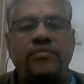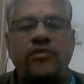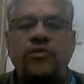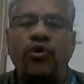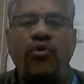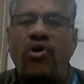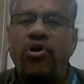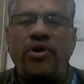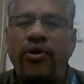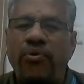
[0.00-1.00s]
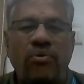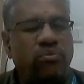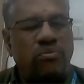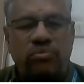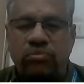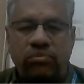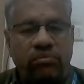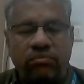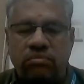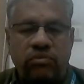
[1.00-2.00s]
Nu naught, nu
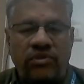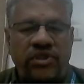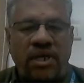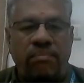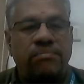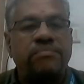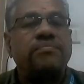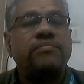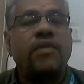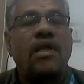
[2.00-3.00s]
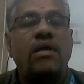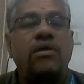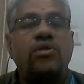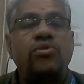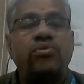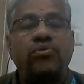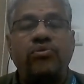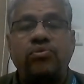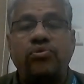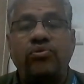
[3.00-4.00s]
same.
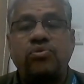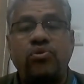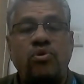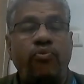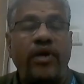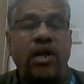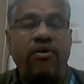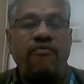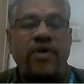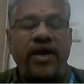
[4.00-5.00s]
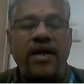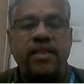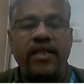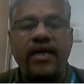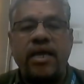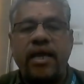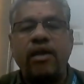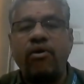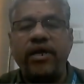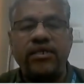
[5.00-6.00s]
So we'll have to find the
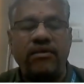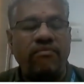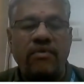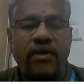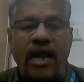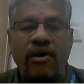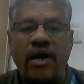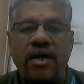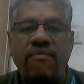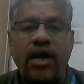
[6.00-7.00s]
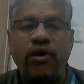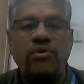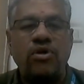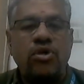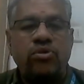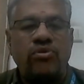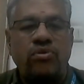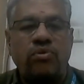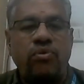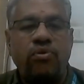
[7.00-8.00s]
calculated value.
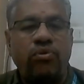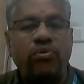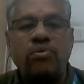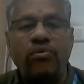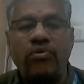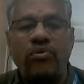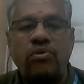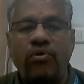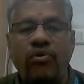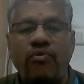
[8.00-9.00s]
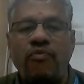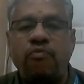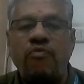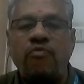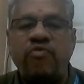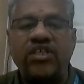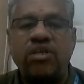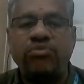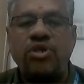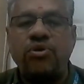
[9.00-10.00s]
So if we
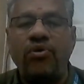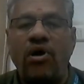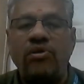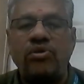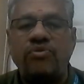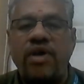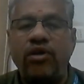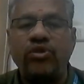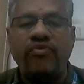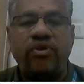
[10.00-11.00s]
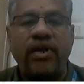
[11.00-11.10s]
substitute all those values, we will